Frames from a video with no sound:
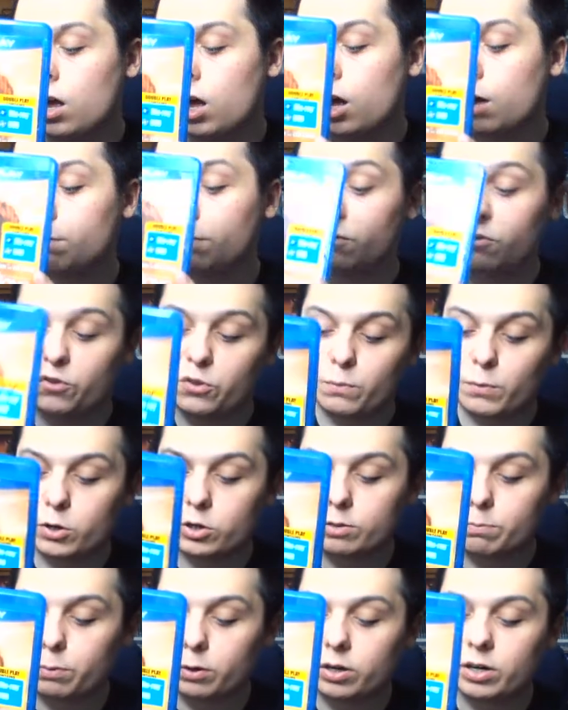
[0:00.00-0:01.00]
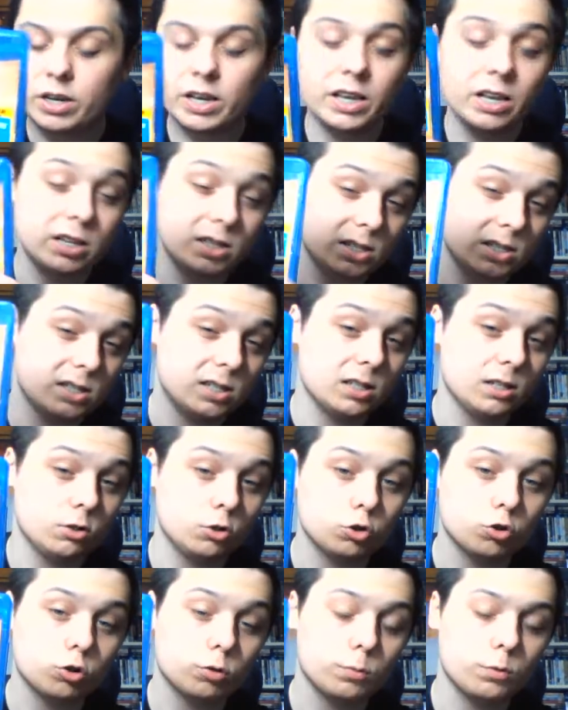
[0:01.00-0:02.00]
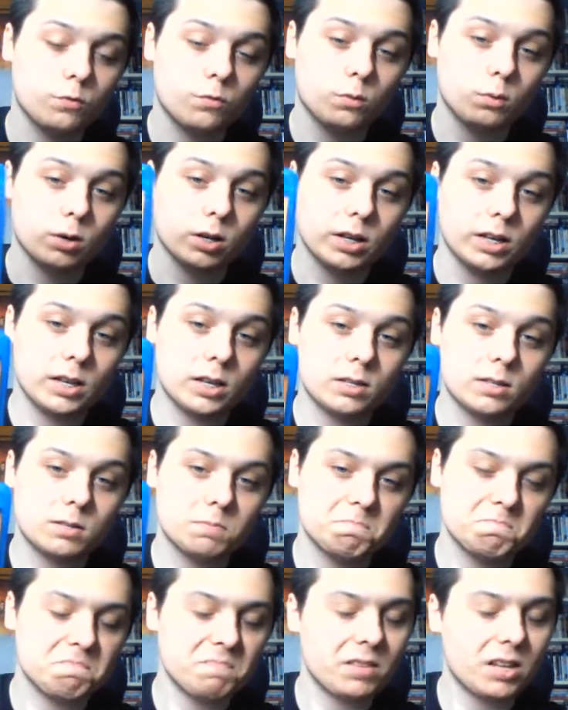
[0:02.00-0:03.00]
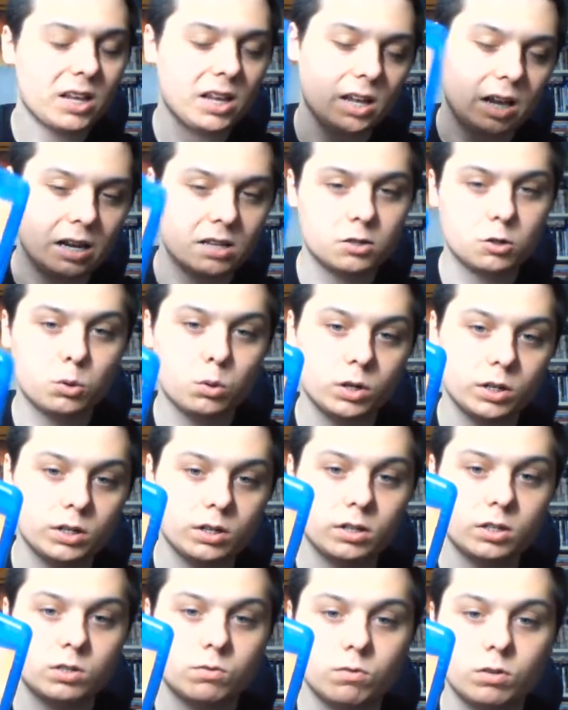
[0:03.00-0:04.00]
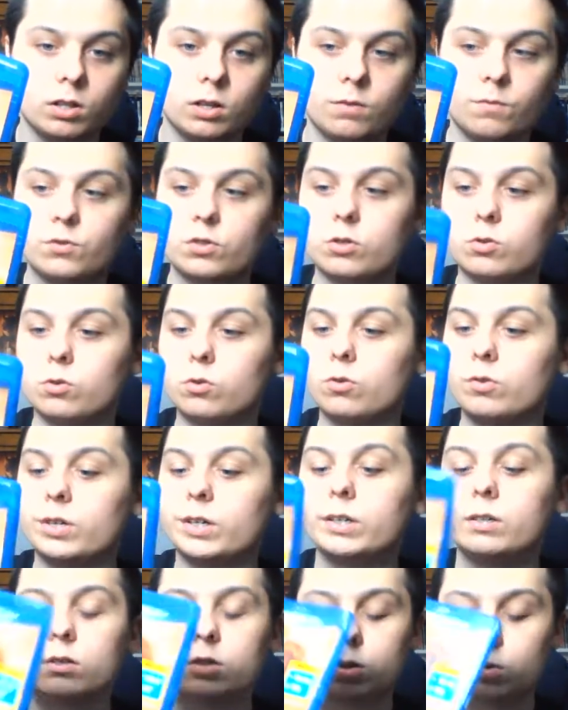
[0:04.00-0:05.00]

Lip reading: But for the most part, it is still enjoyable for what it is, and it's quite a nice love story.